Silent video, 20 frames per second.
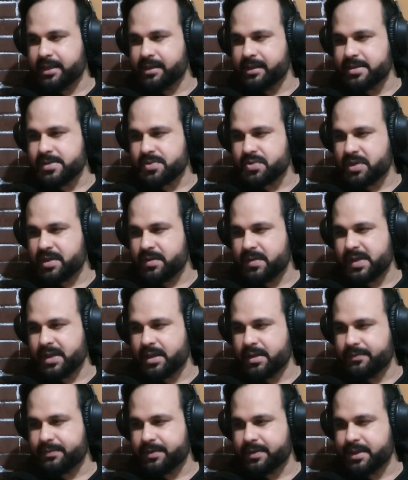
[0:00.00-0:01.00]
and
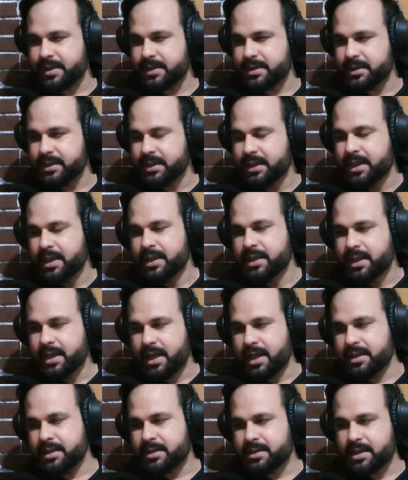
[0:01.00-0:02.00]
engineering effort
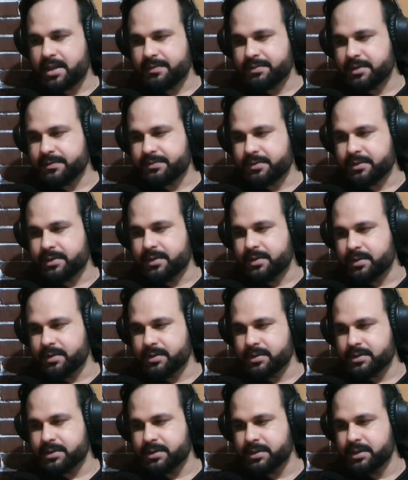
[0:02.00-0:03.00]
and crafted for
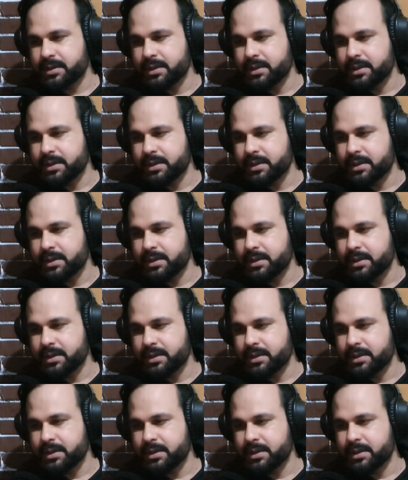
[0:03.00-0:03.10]
those